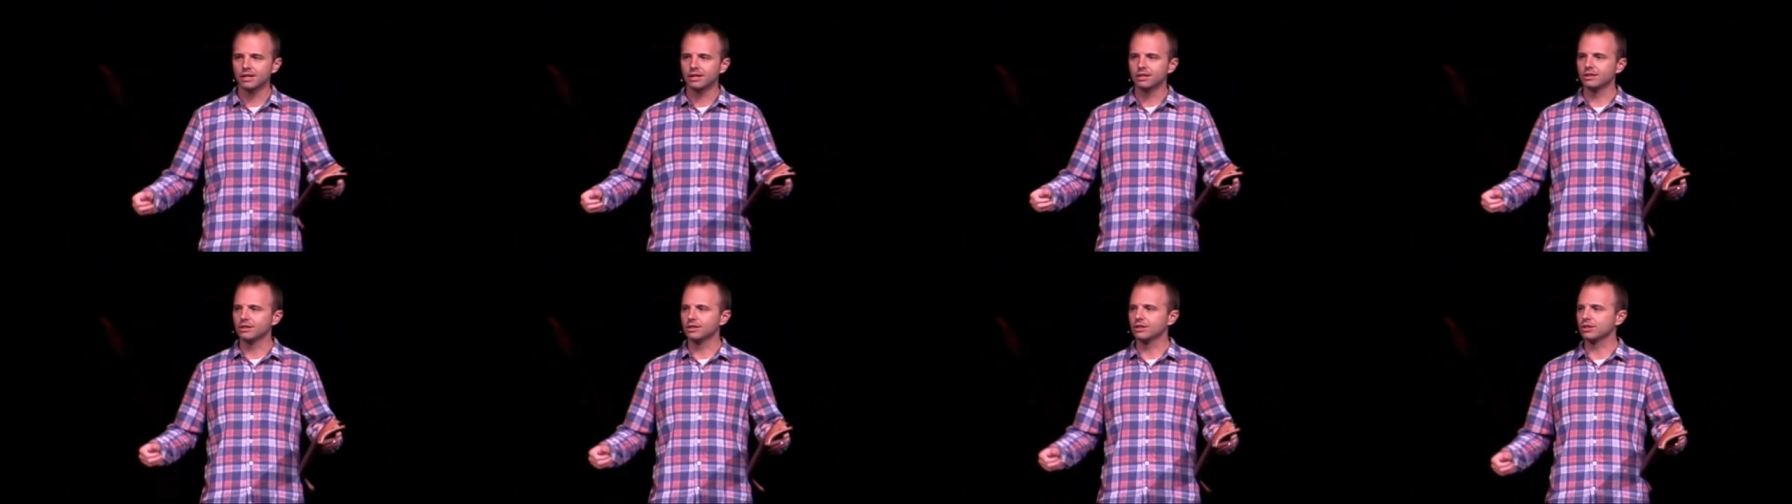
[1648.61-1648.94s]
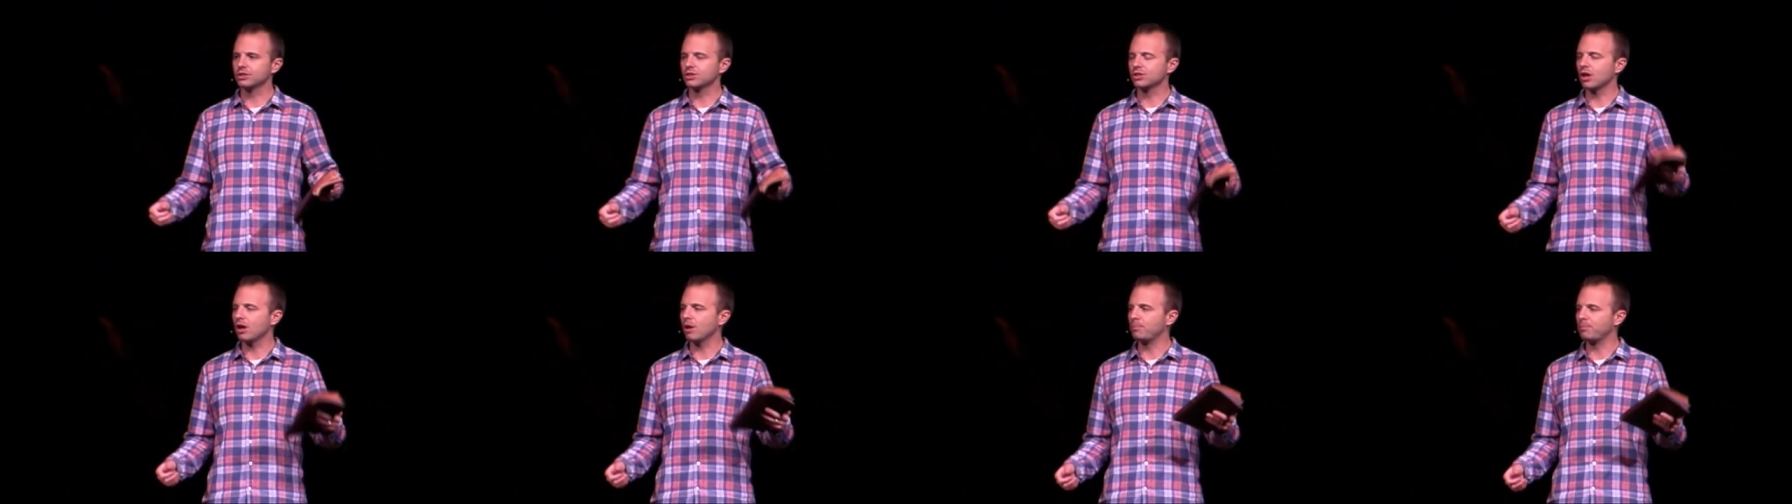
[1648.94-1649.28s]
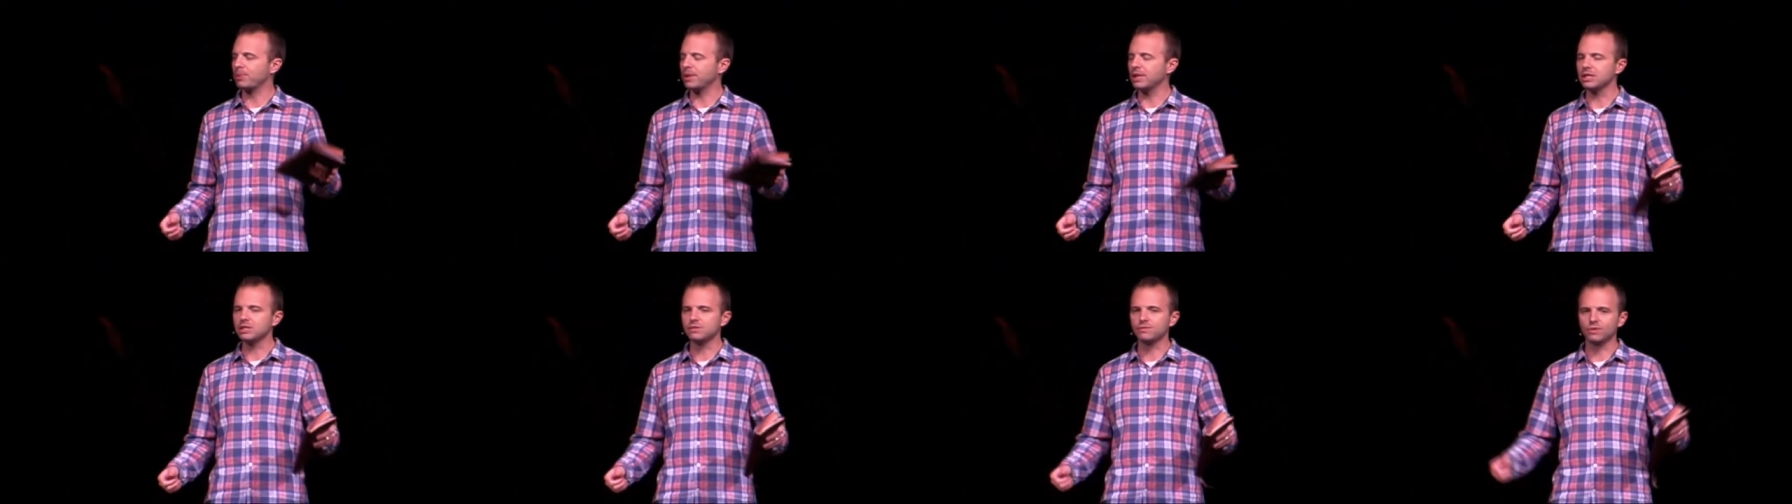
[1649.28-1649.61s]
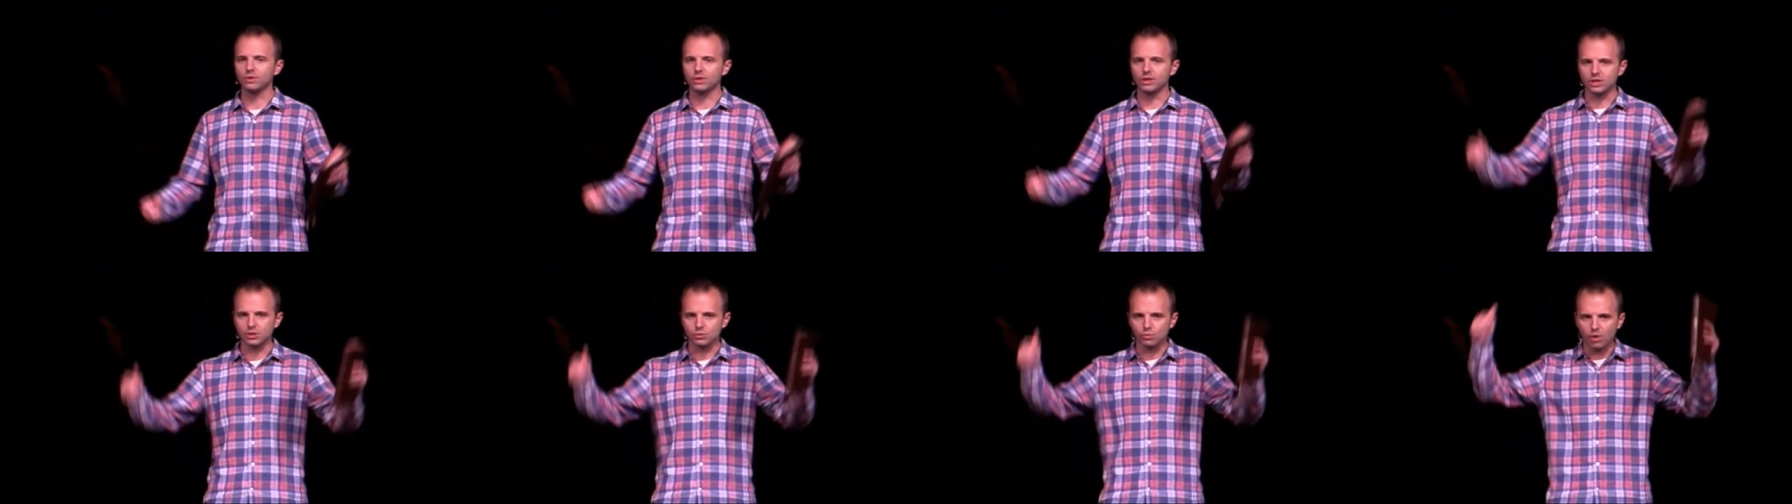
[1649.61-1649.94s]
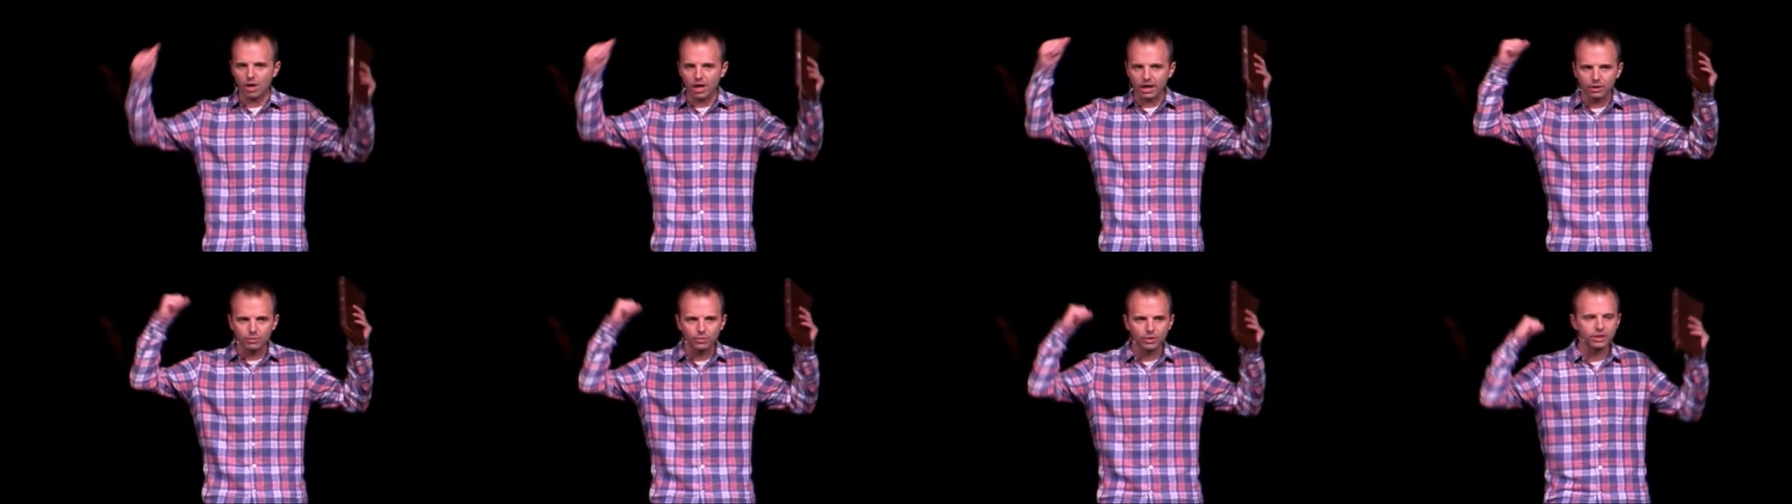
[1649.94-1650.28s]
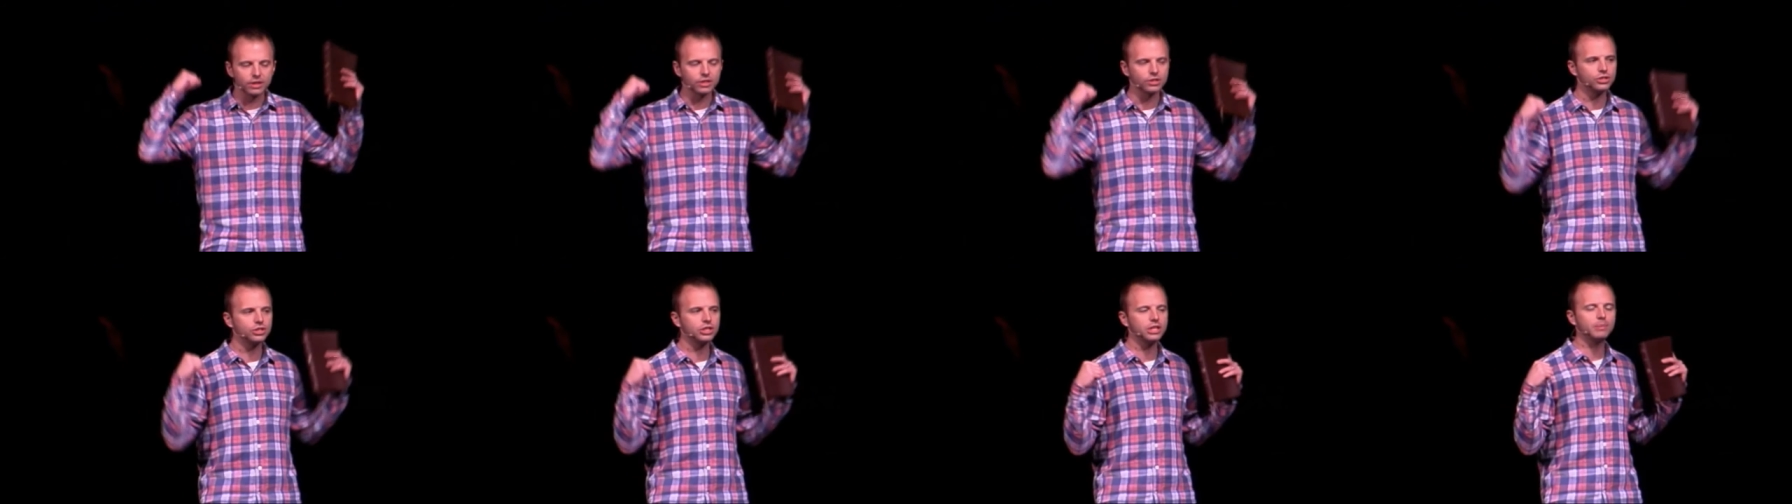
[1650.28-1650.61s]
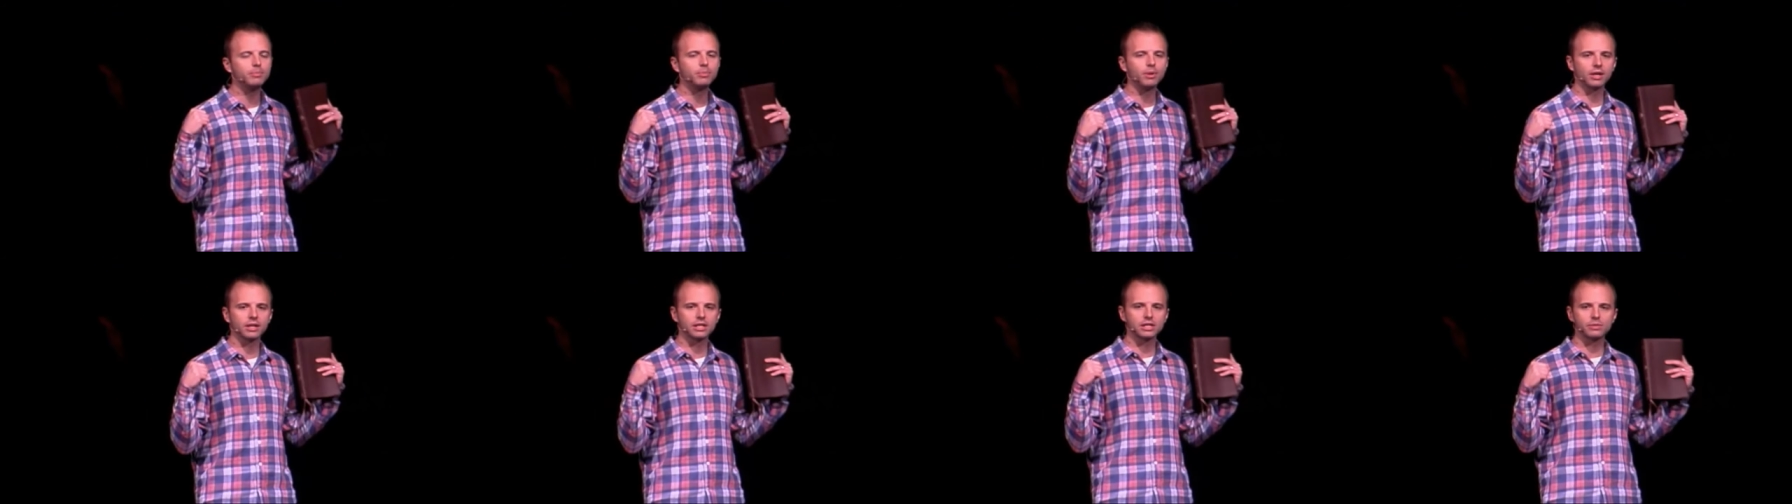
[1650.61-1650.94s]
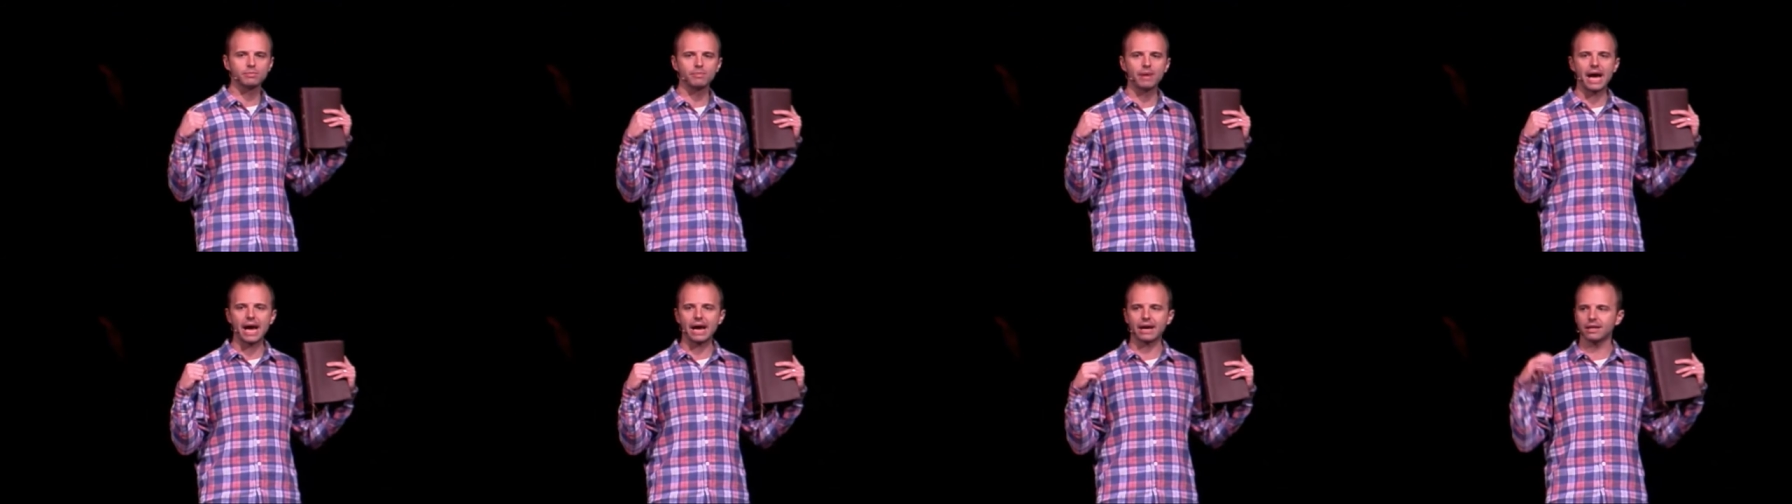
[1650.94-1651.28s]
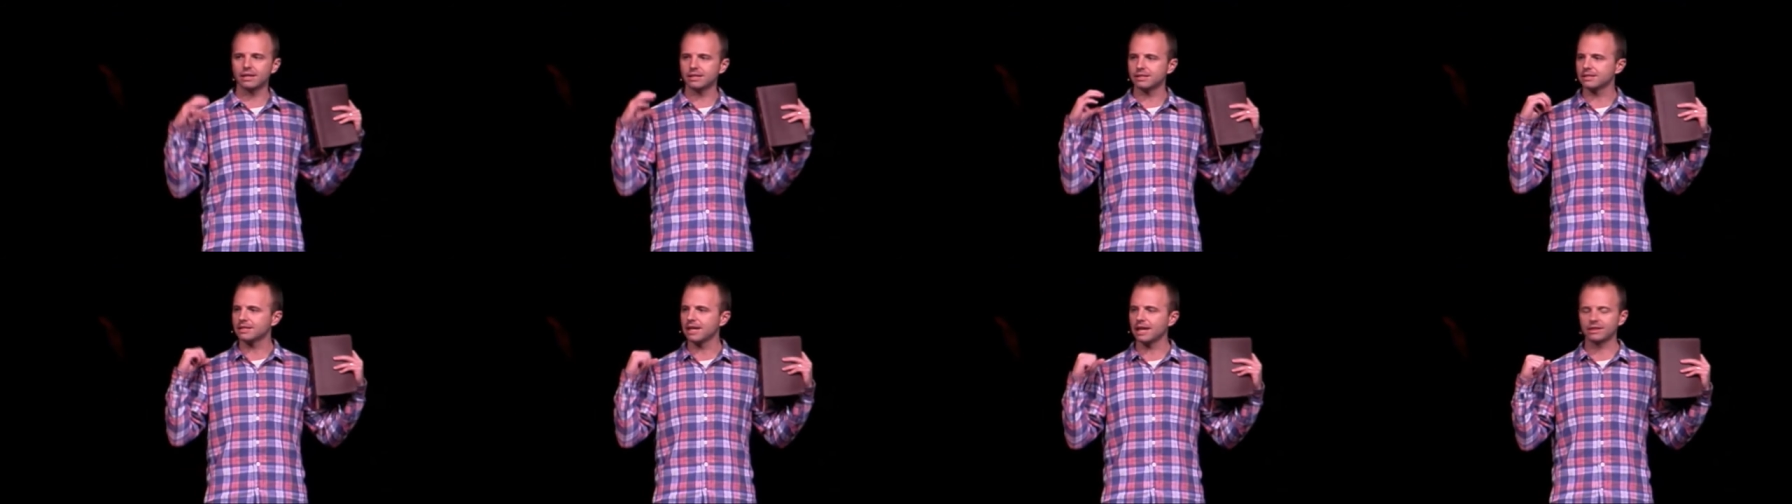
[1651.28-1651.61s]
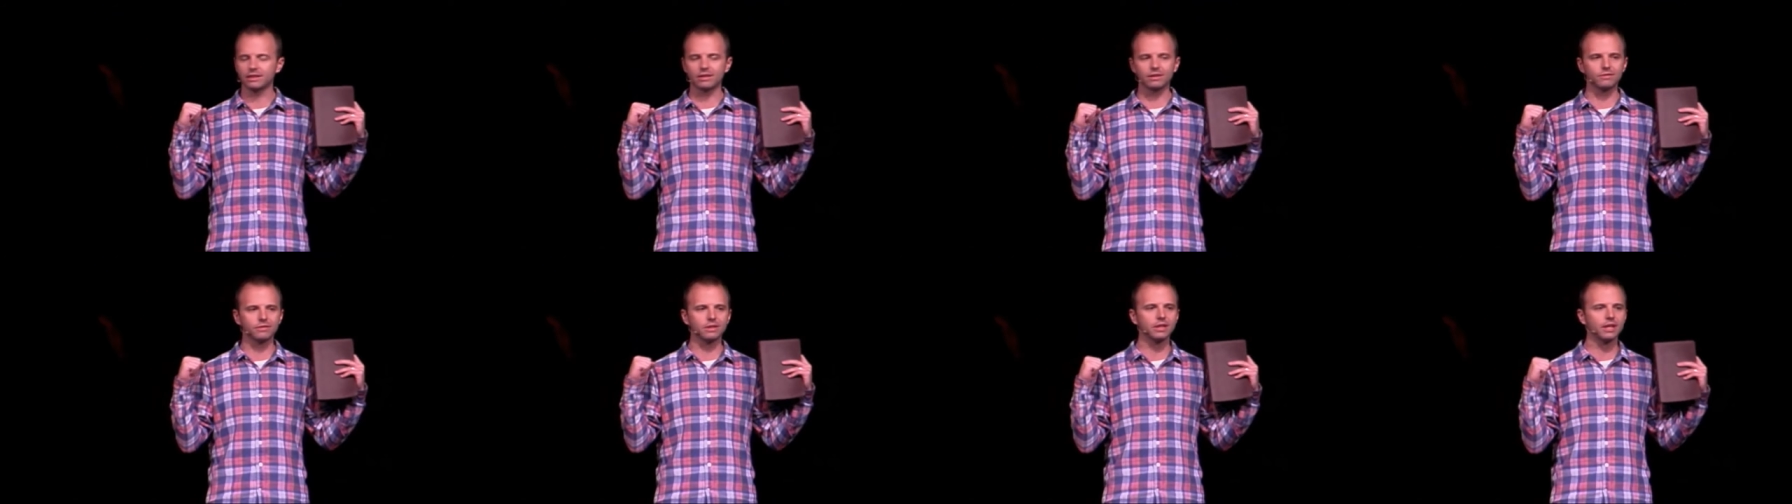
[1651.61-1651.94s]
looks all peaceful and he's walking with a sheep on his back and he's got the